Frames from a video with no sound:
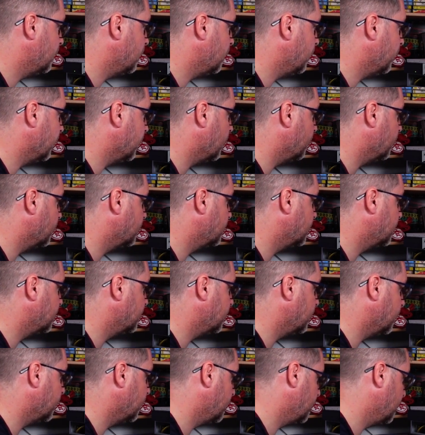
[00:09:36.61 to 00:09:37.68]
Oh yeah, what's this
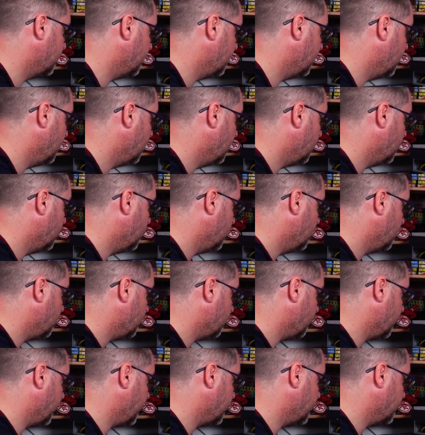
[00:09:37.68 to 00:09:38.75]
here?
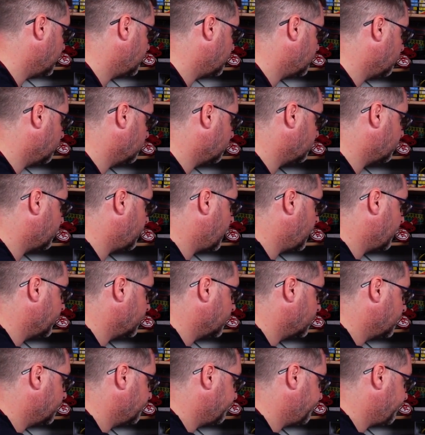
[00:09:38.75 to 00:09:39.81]
Right, install
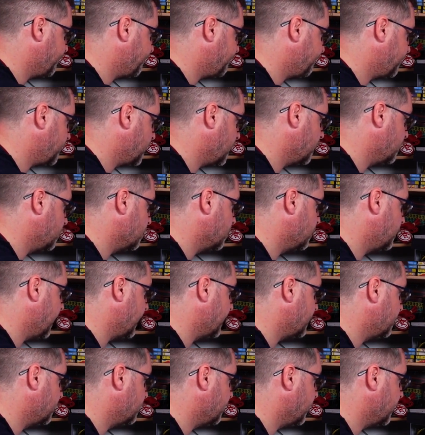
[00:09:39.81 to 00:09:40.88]
drivers. Let's just
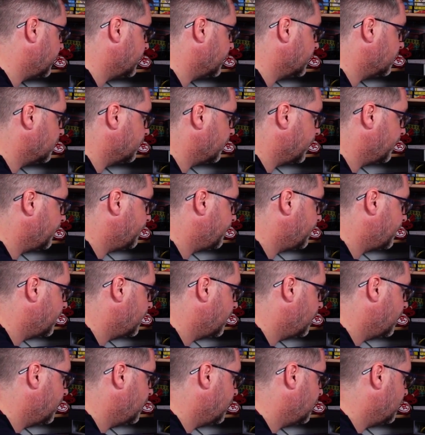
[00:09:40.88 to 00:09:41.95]
get straight into it.
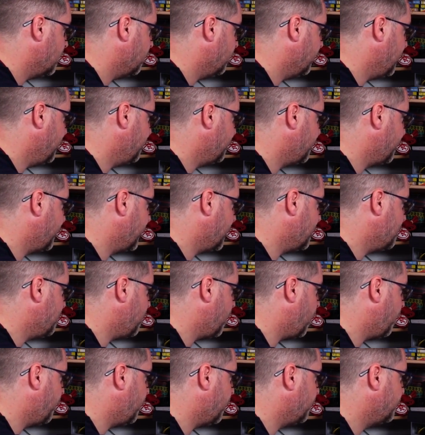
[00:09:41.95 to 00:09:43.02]
All these friggin'
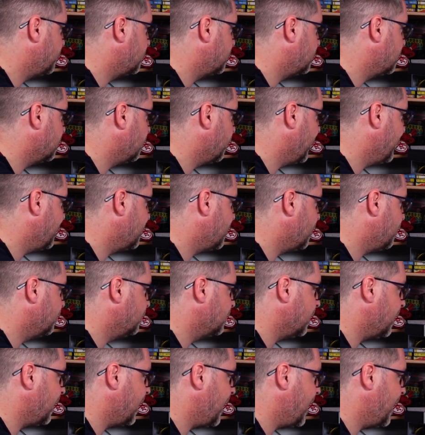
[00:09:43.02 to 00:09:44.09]
pop-ups. Windows
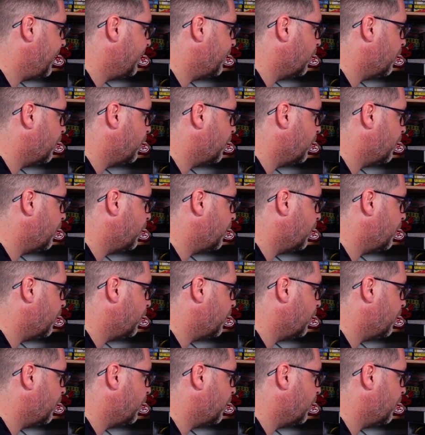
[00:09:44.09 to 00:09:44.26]
Live